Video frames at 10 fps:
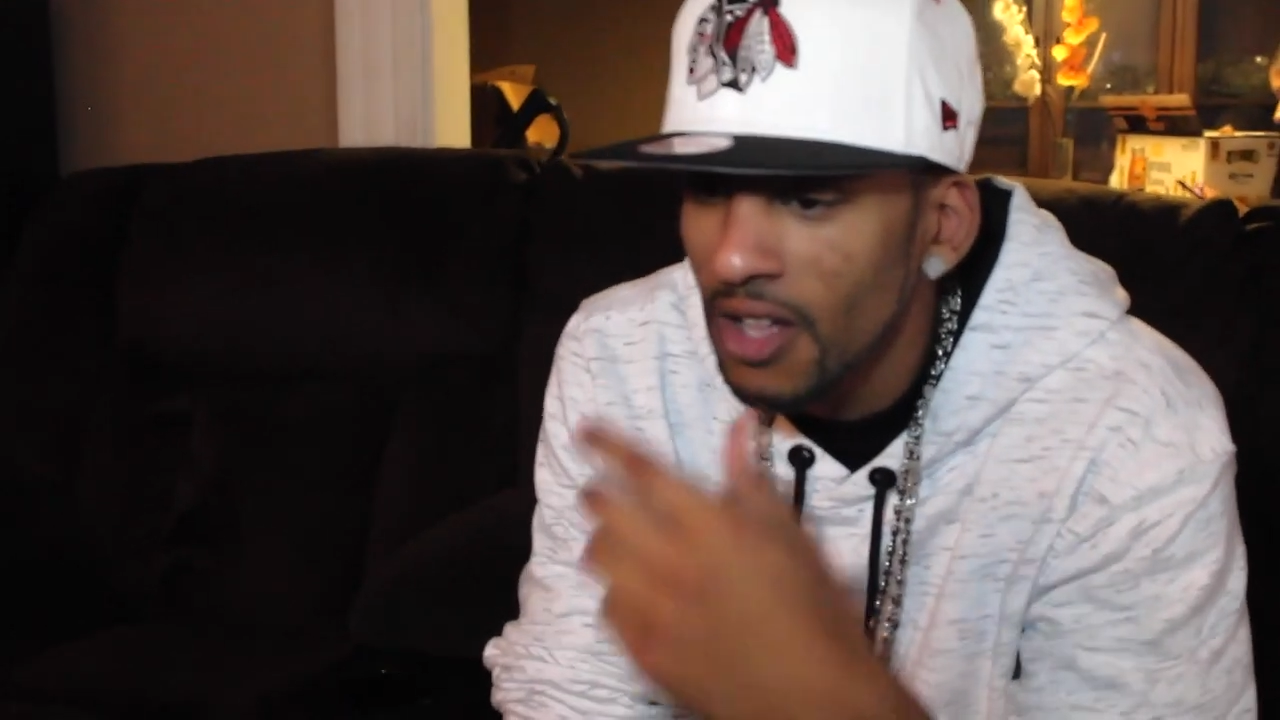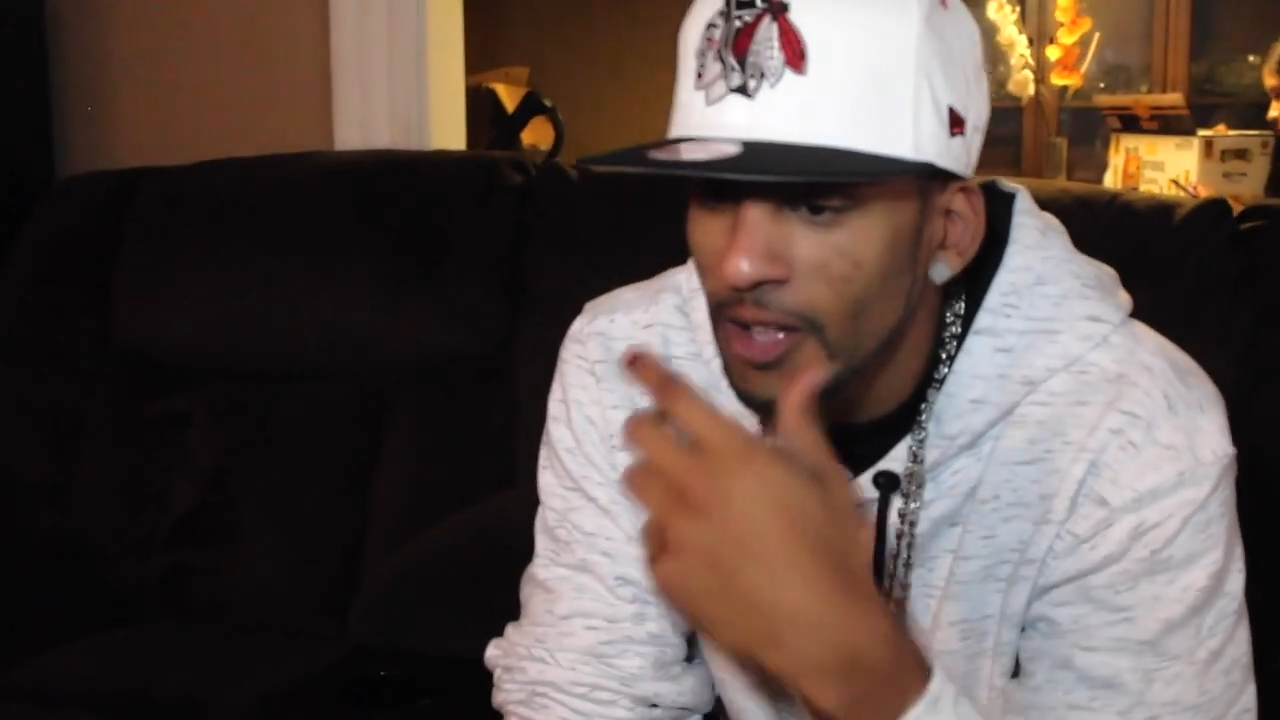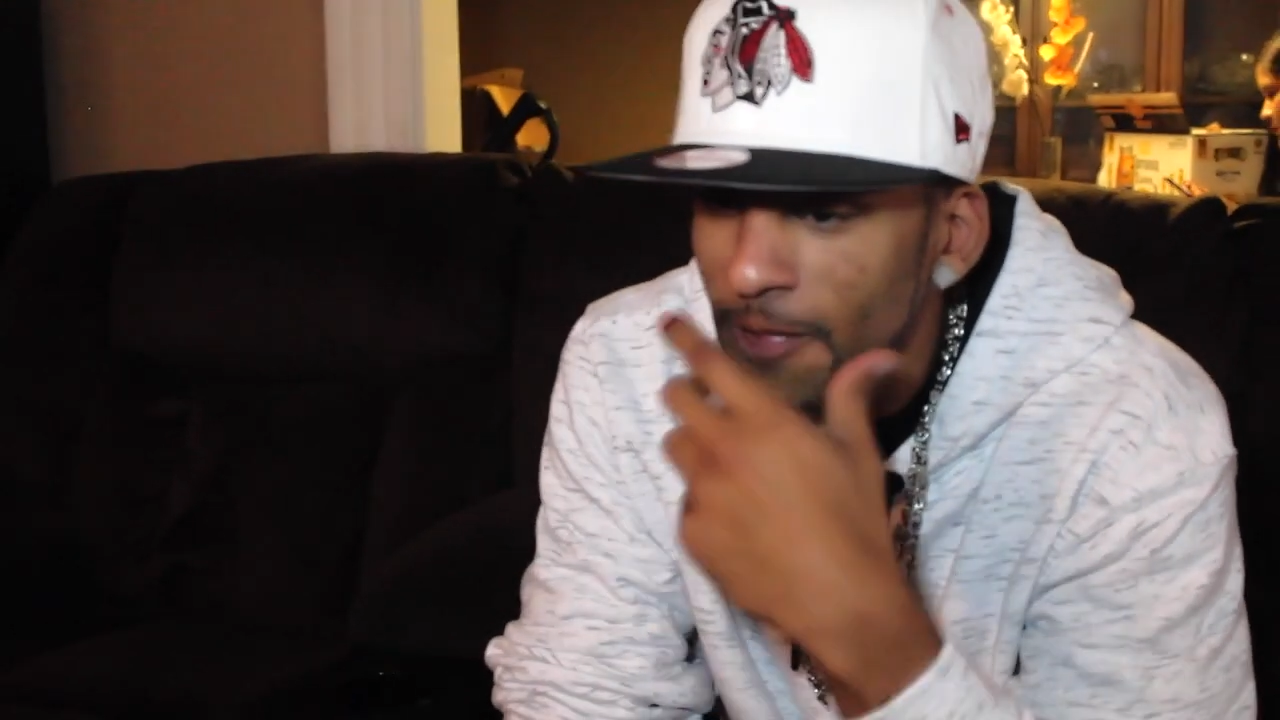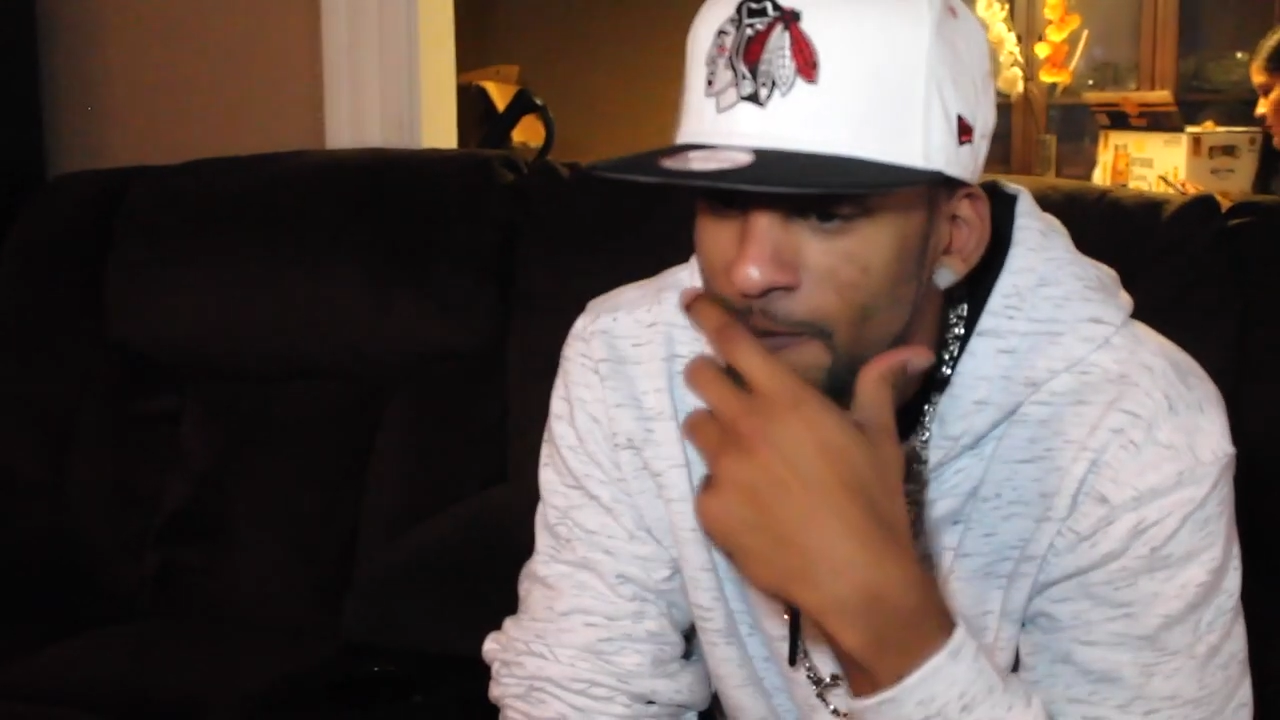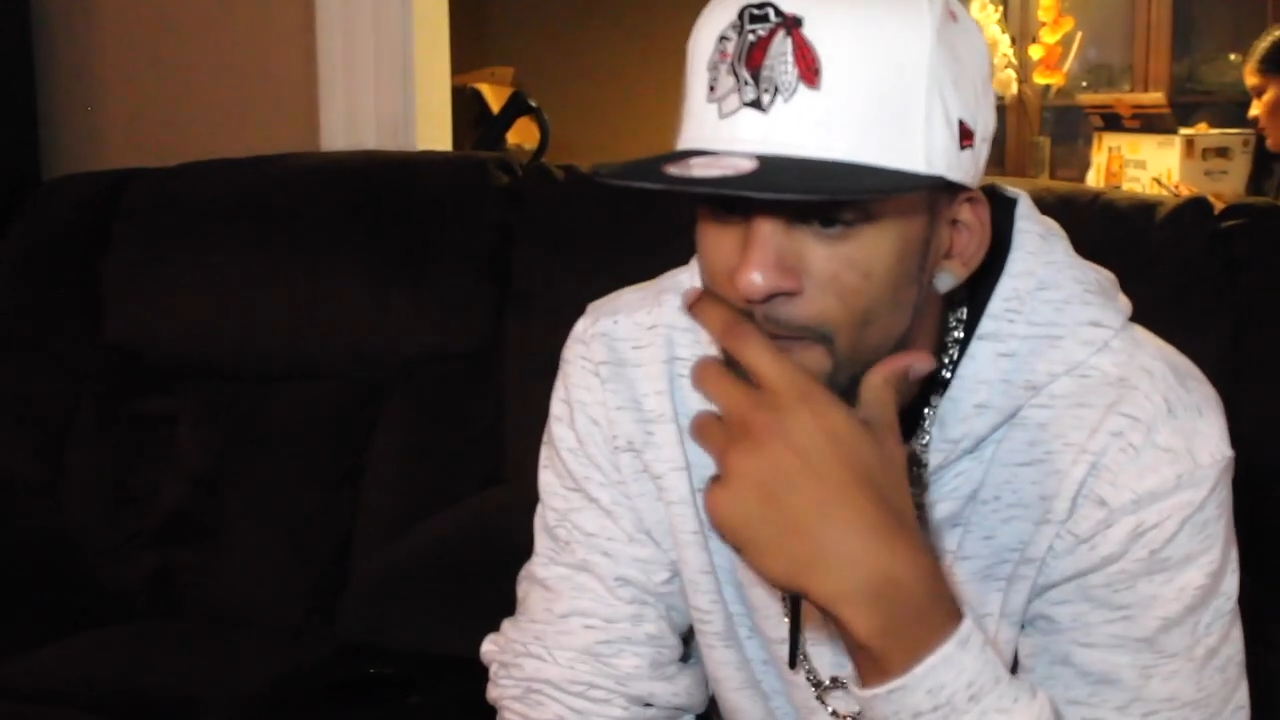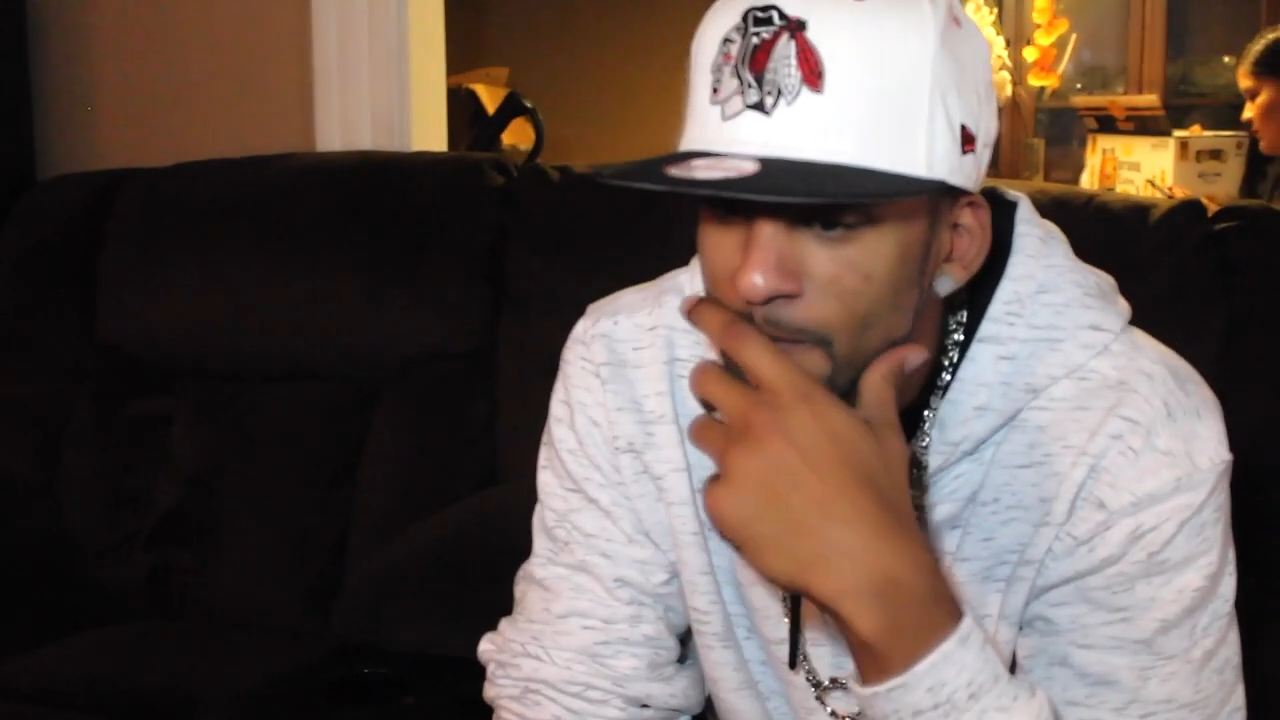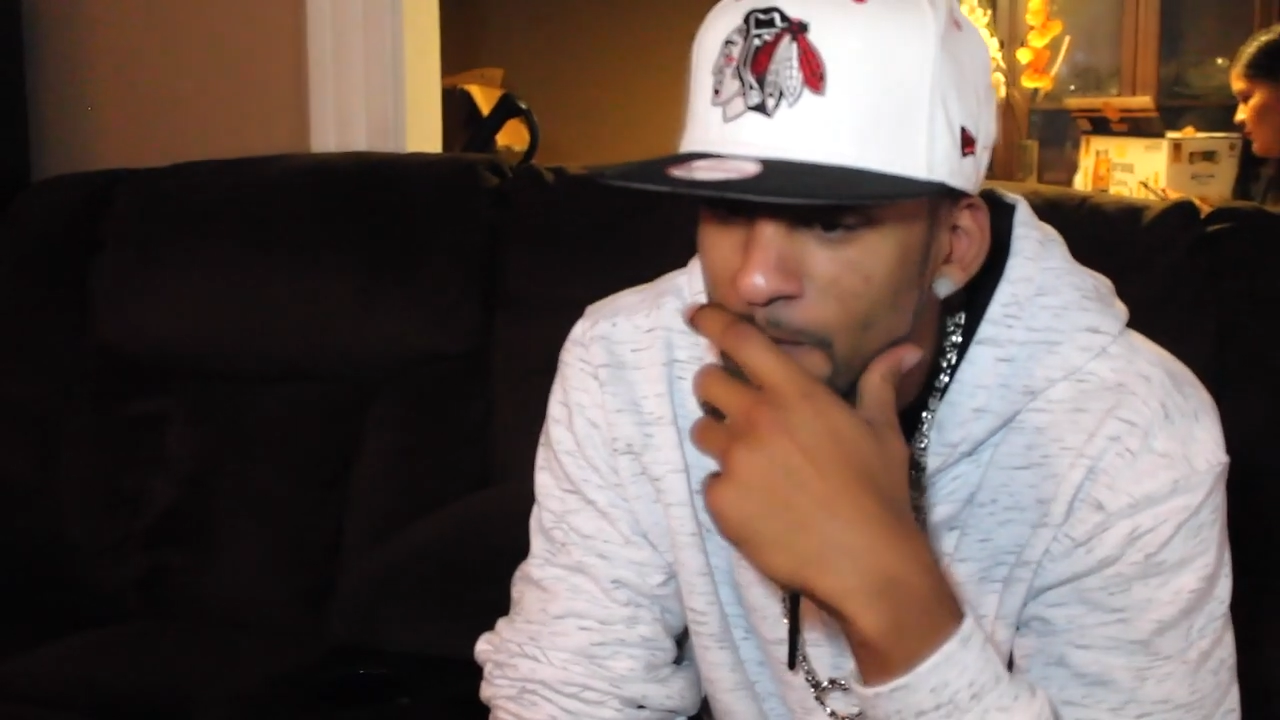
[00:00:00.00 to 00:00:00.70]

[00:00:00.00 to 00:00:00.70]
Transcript: last name. I forgot